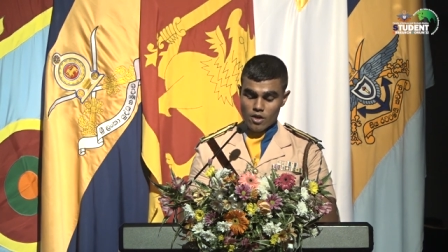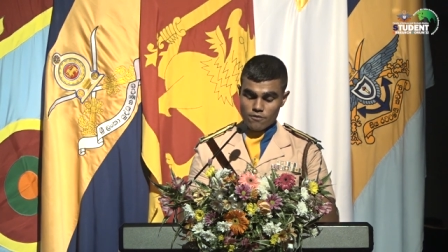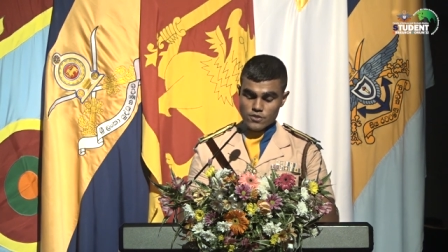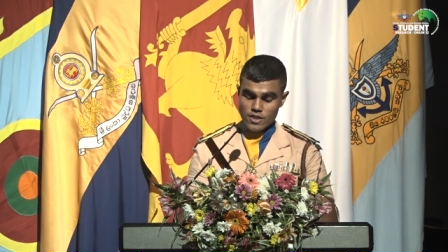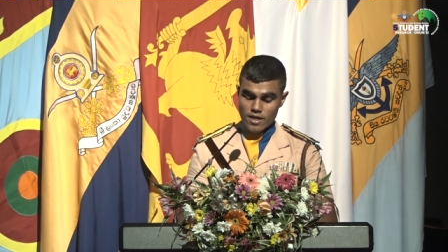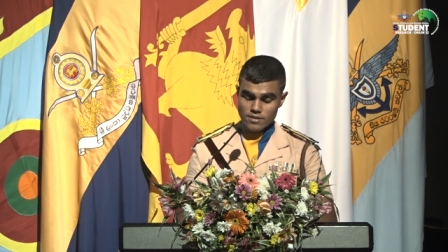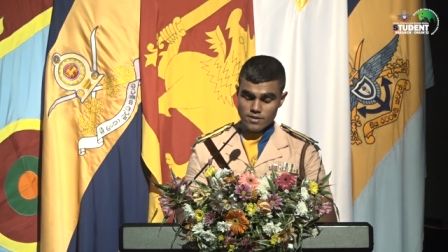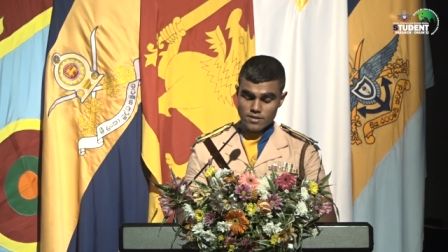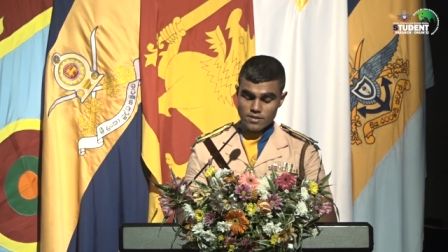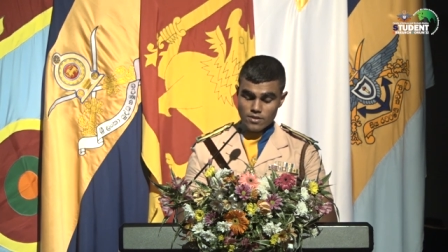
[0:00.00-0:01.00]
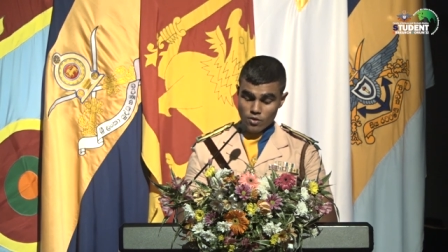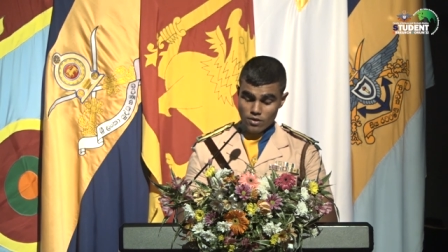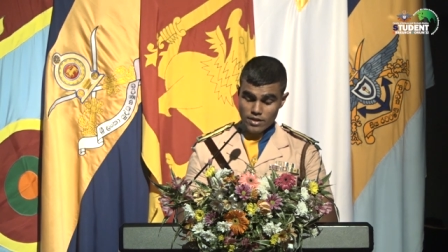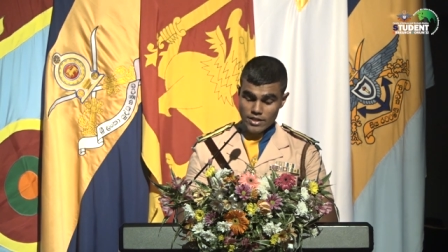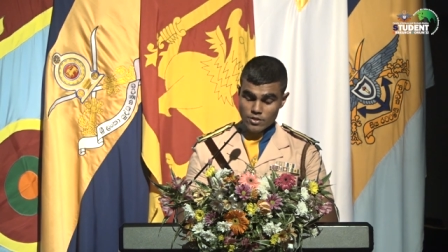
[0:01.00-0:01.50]
of chance
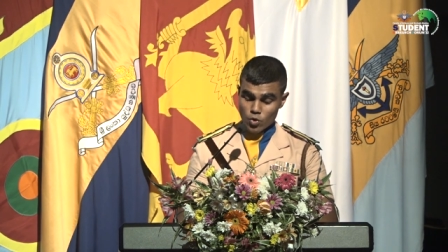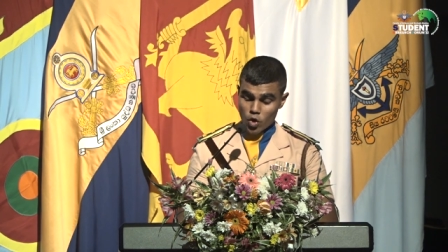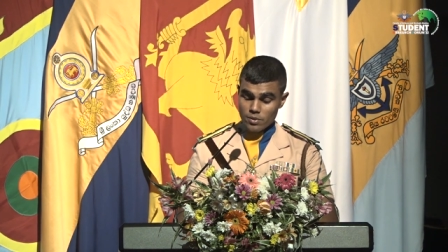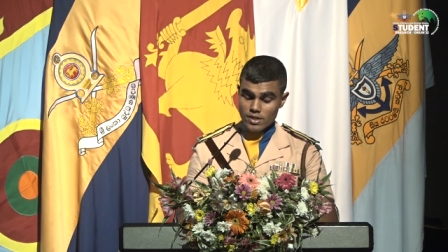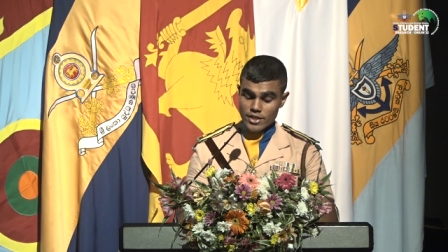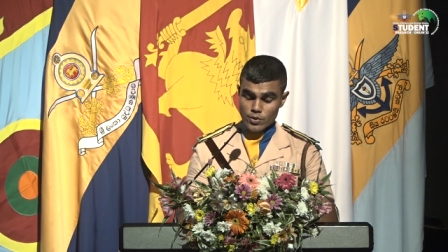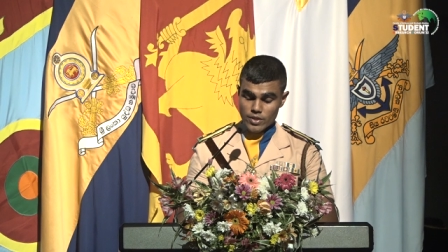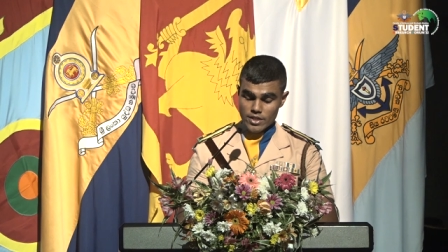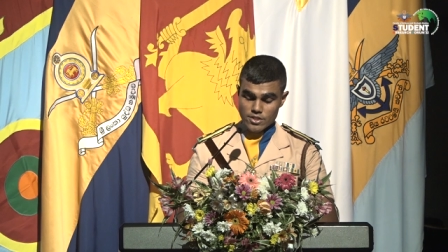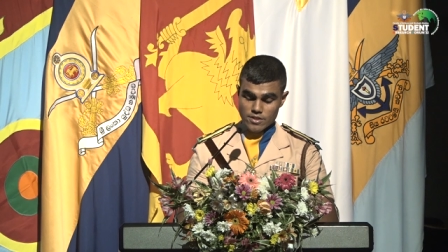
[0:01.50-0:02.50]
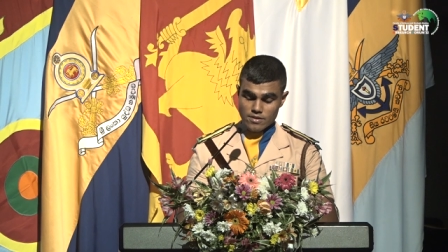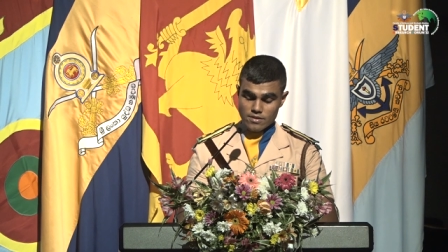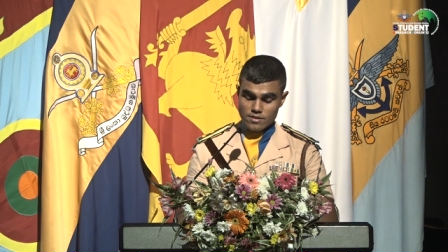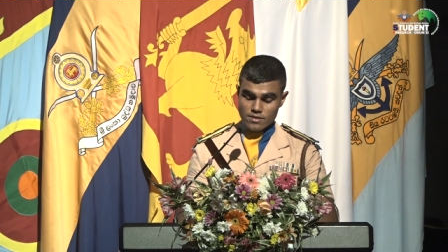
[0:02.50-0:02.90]
in global education.